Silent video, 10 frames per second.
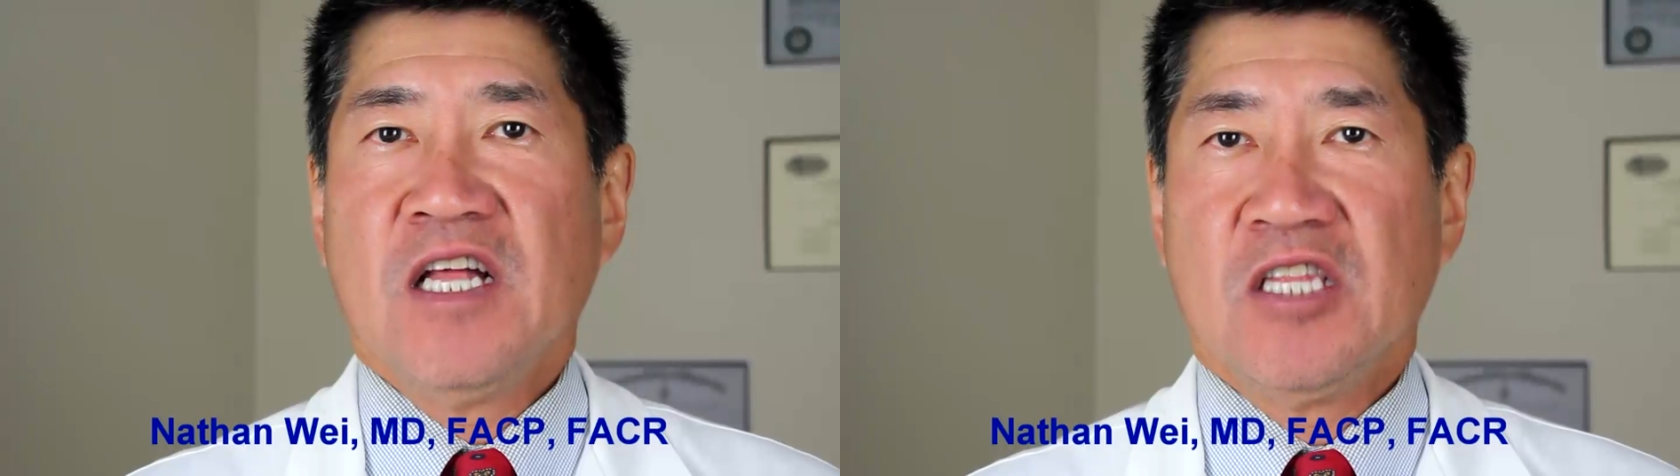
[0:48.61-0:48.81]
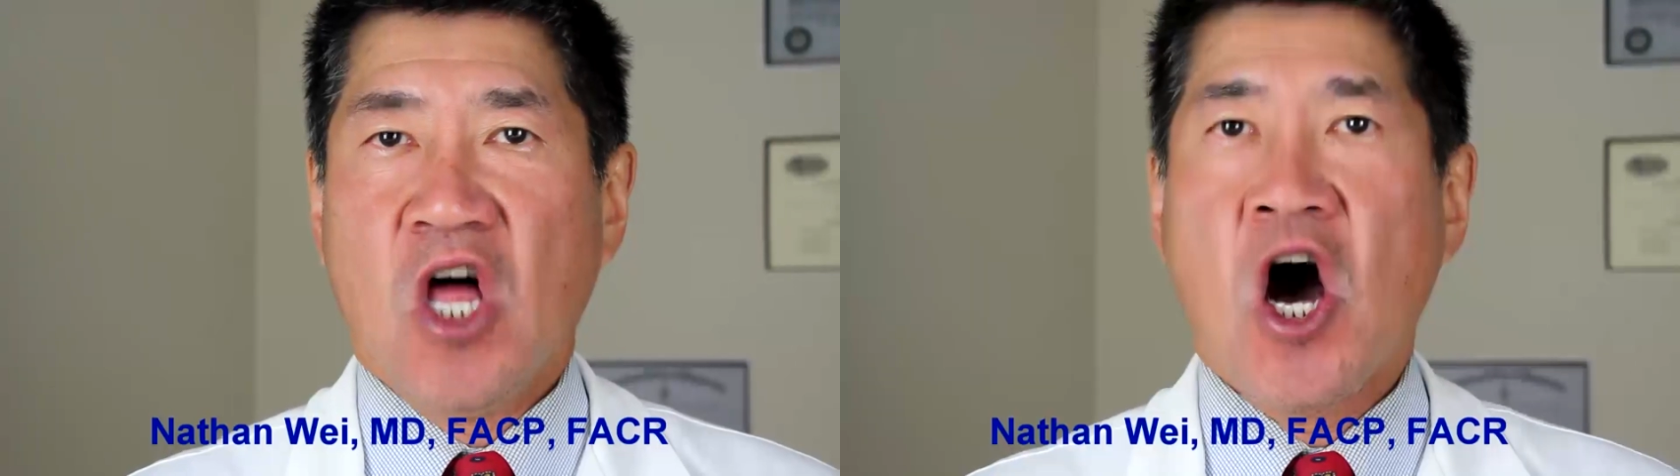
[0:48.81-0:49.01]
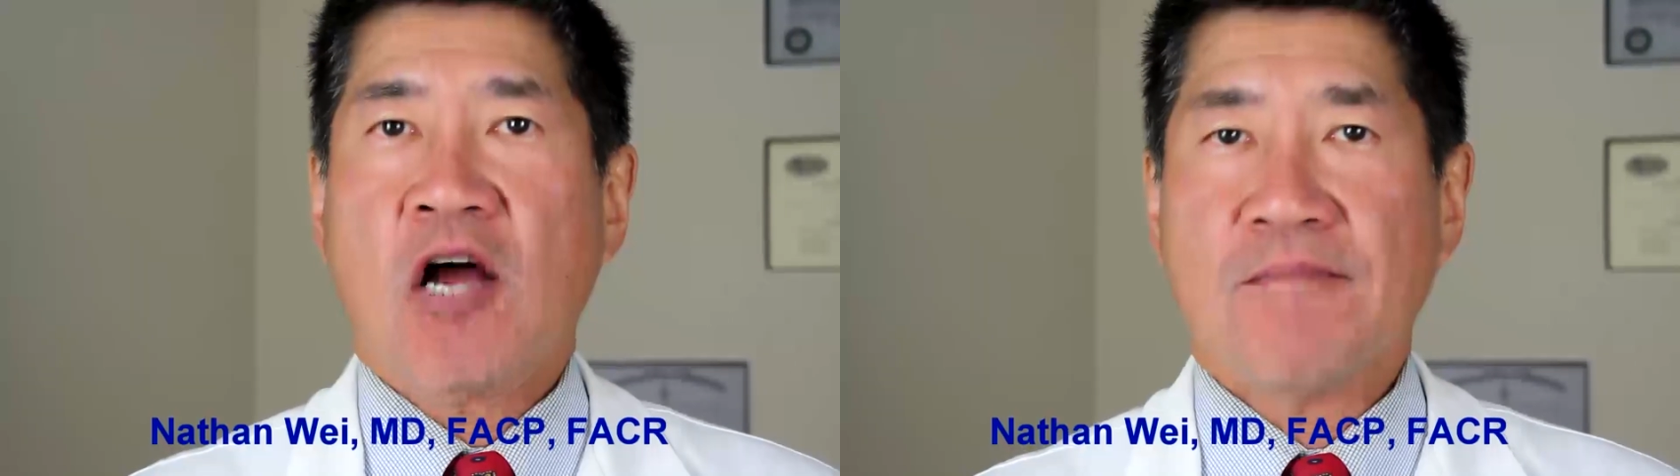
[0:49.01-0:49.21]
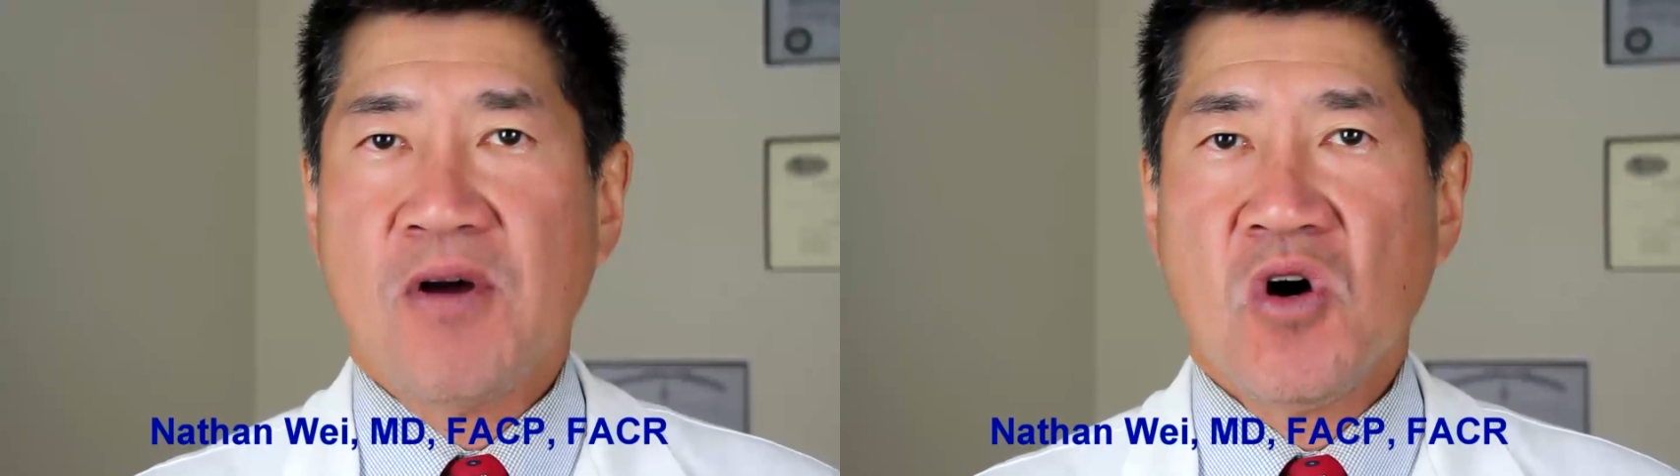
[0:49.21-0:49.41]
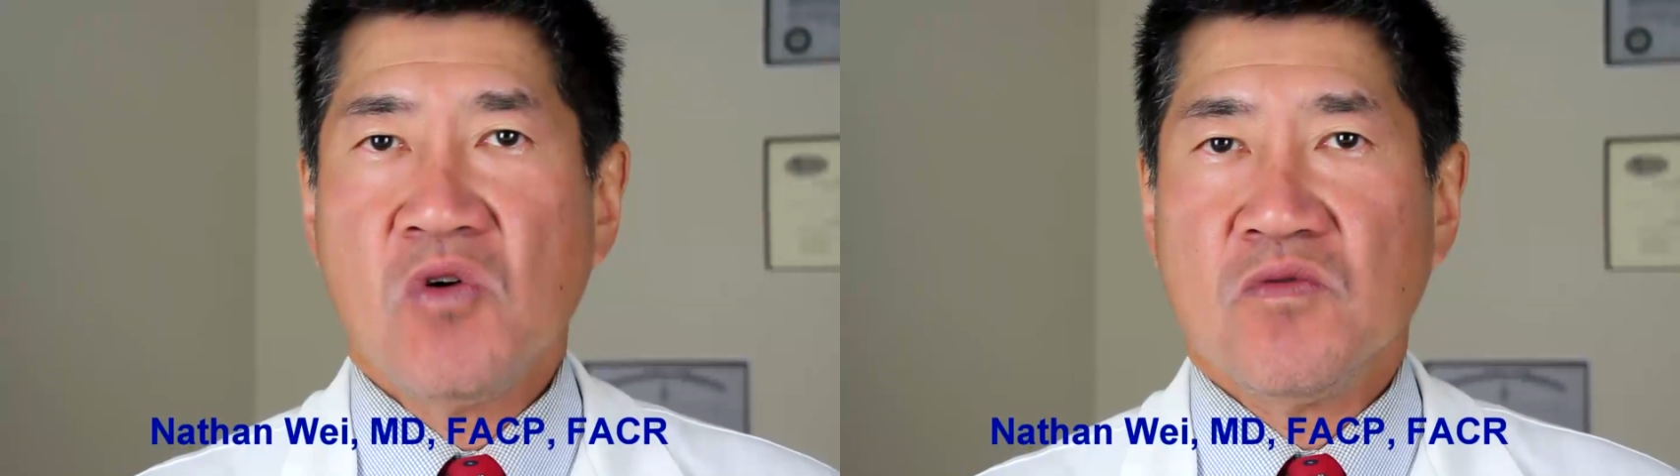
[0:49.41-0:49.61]
long
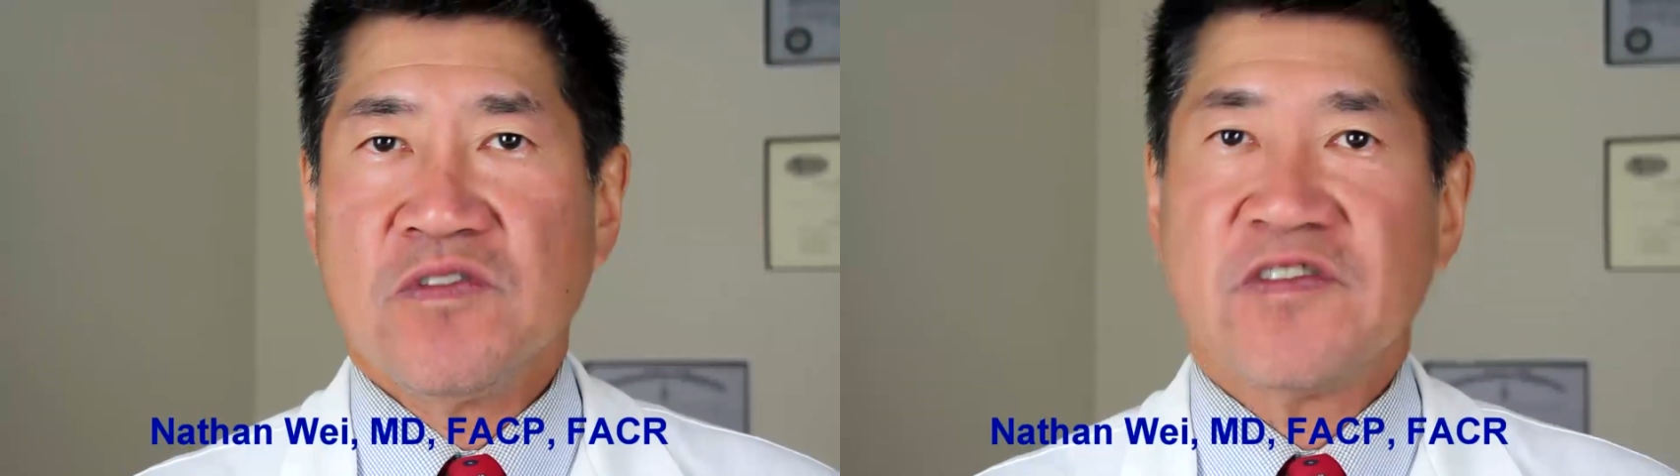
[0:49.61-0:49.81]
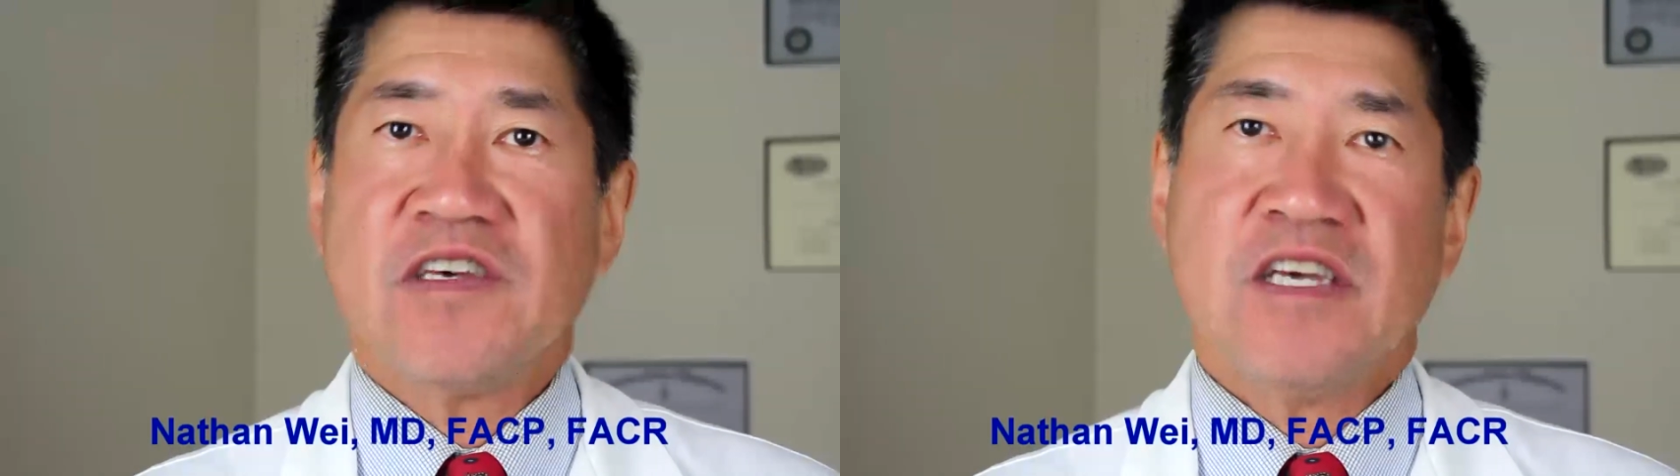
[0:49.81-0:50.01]
bones